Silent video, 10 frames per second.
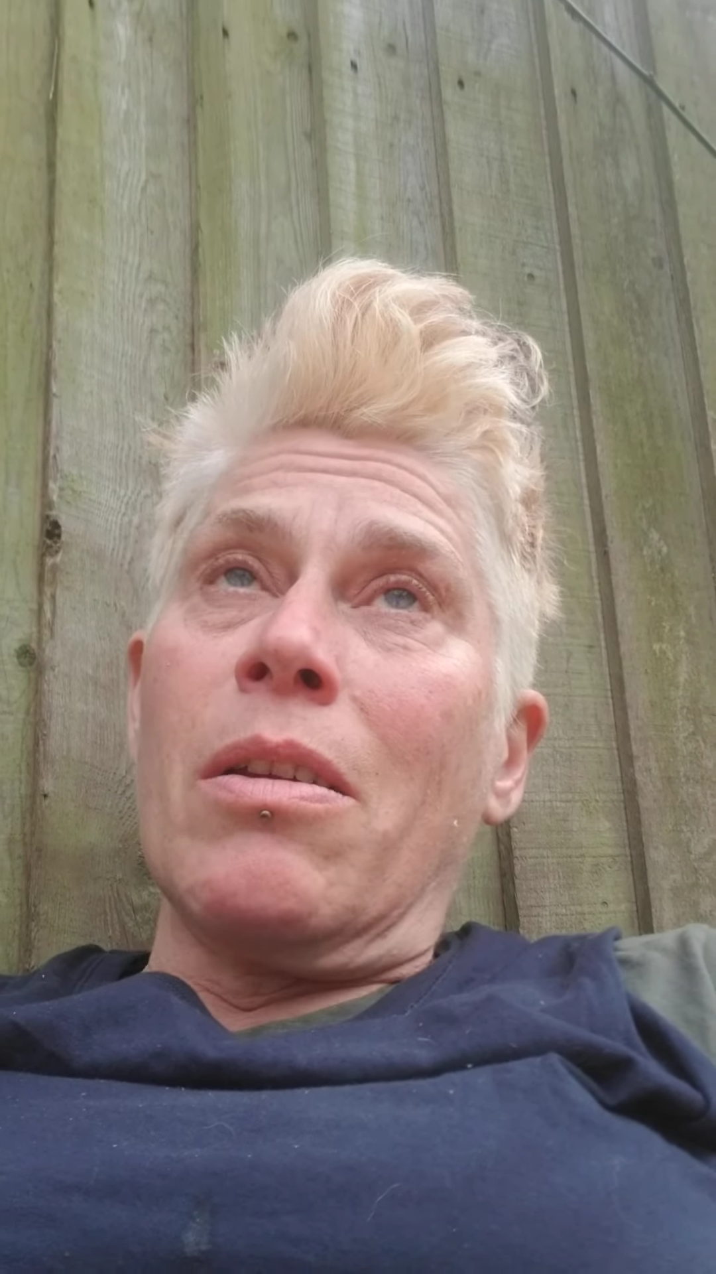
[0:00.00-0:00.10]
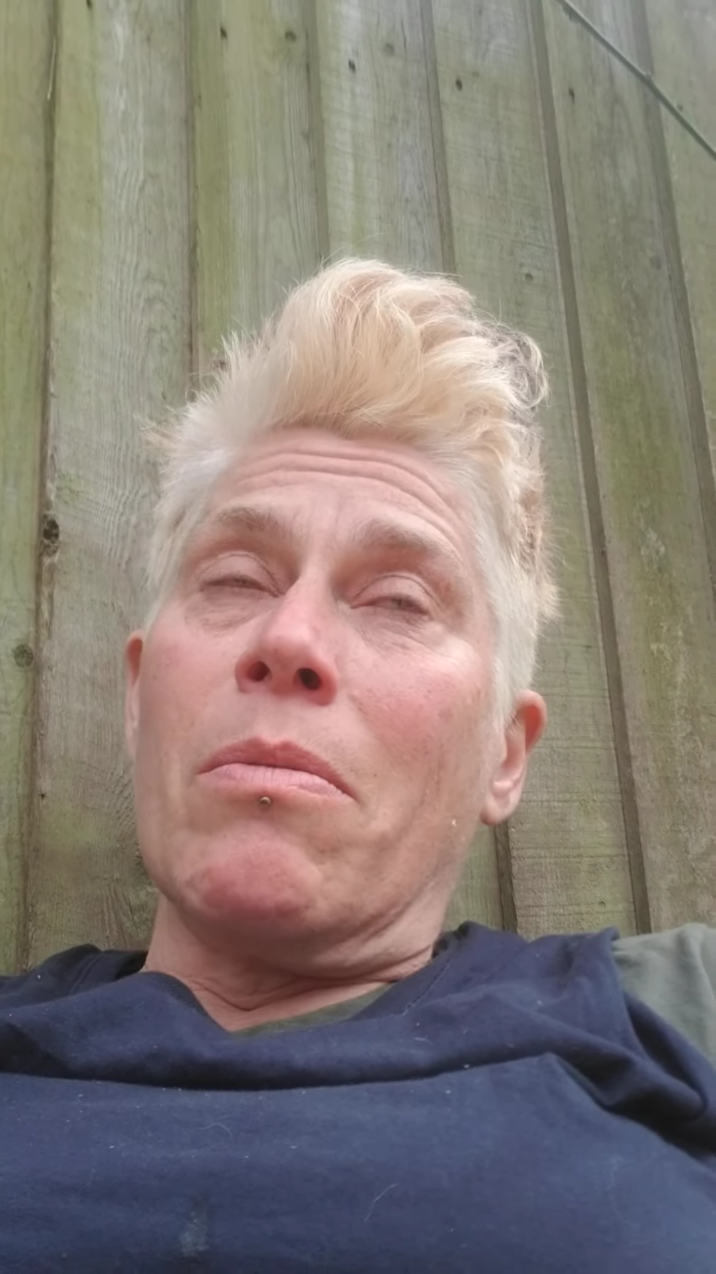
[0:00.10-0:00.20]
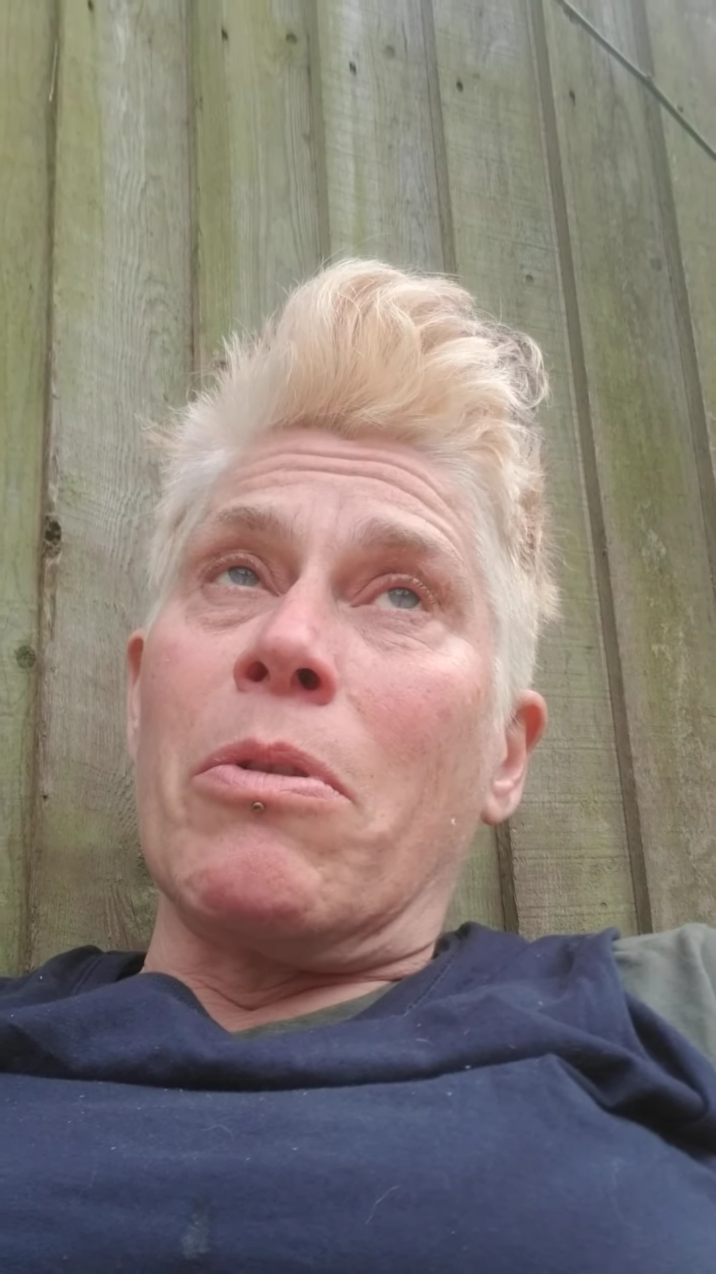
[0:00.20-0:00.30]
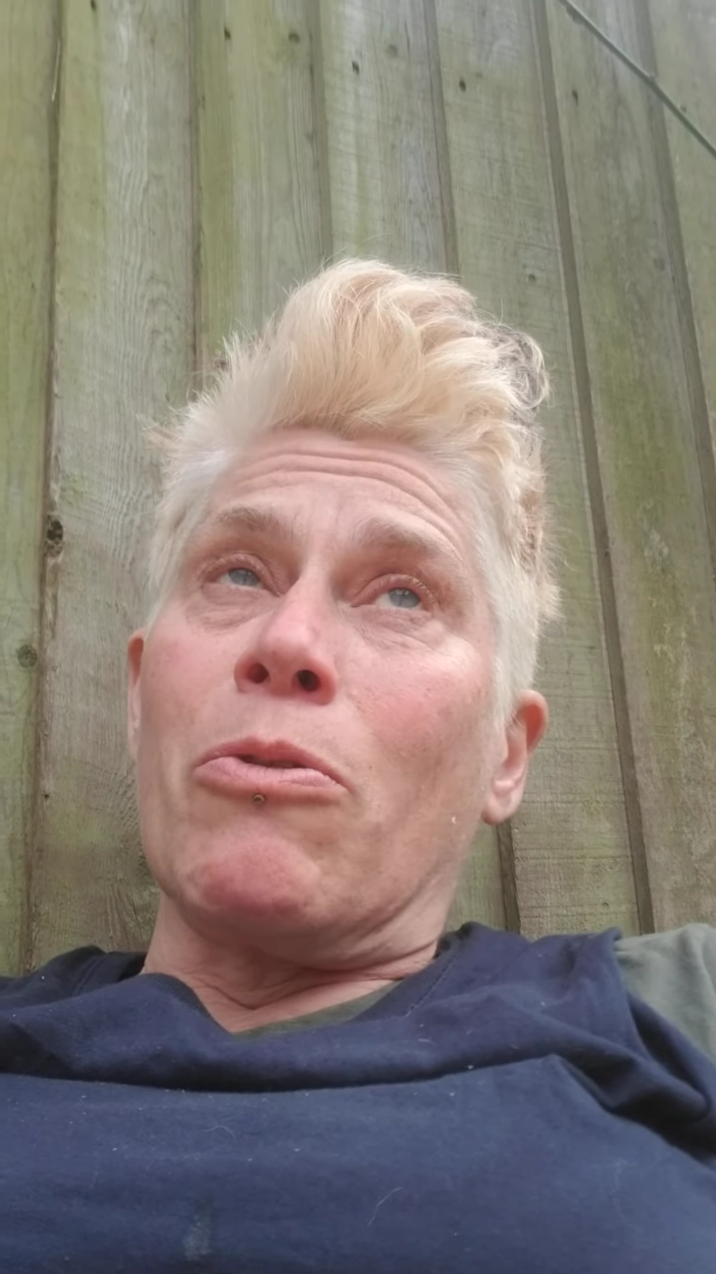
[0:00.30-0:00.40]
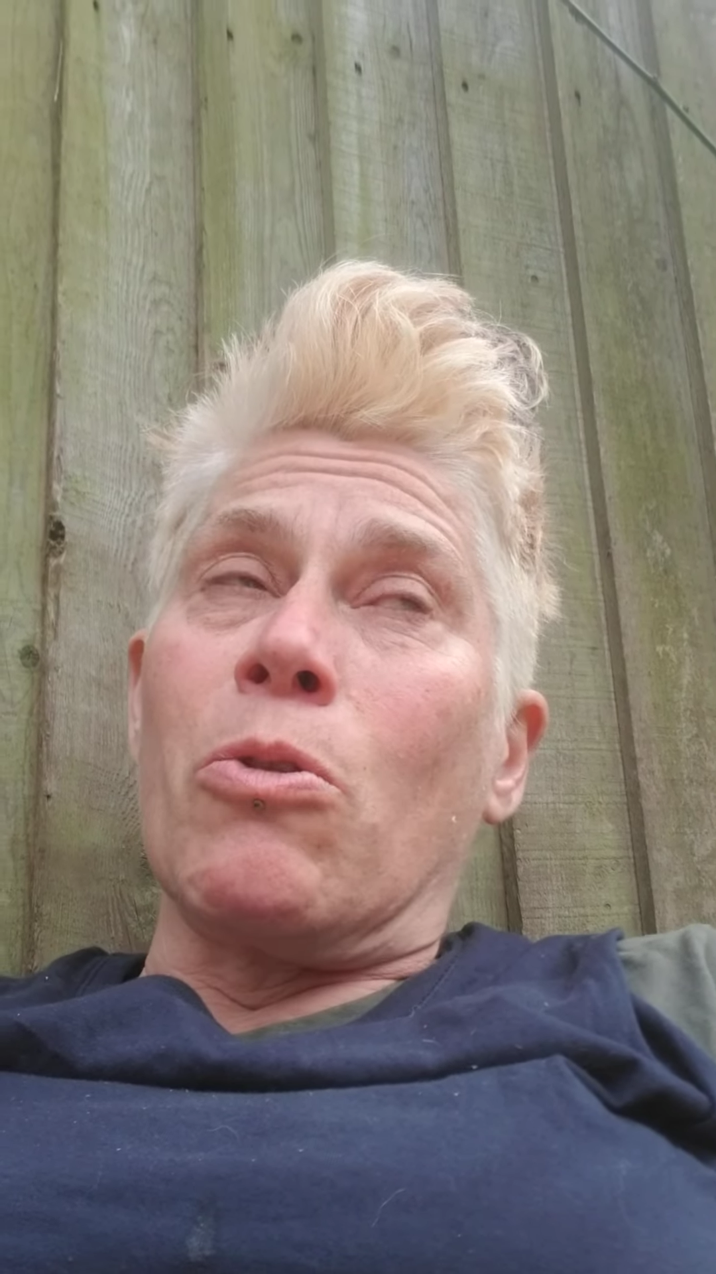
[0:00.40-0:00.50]

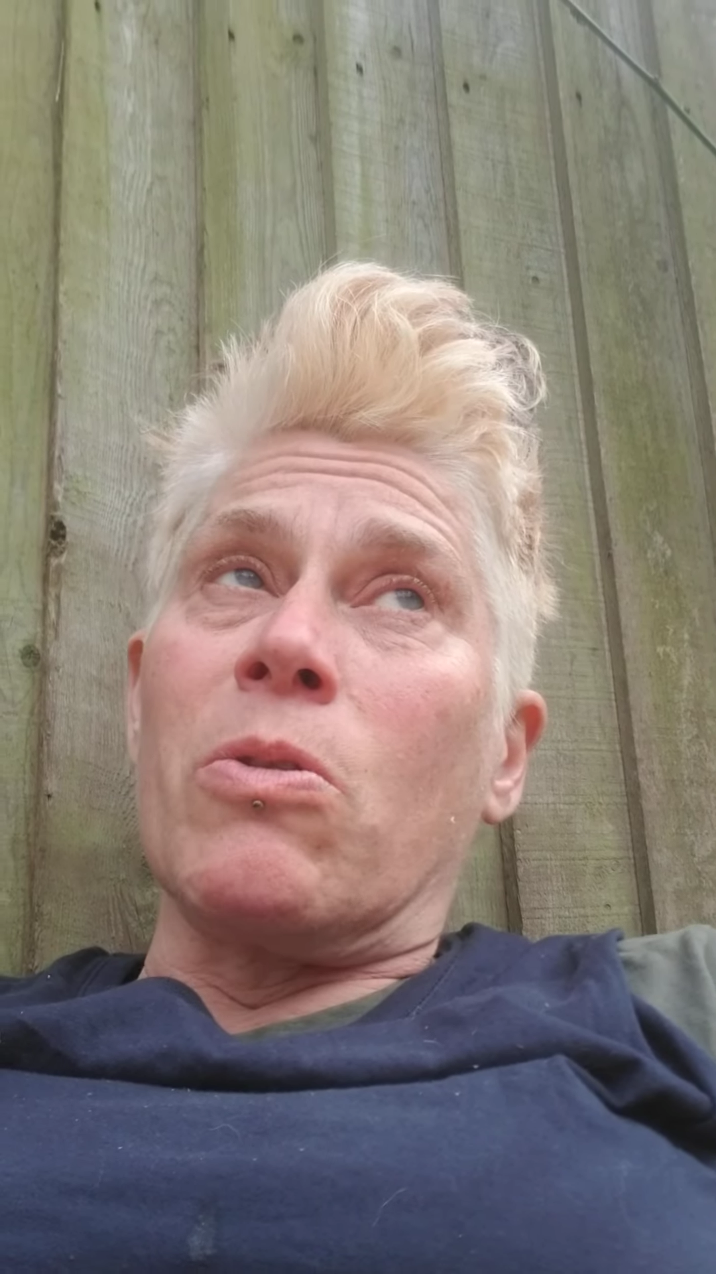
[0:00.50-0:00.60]
before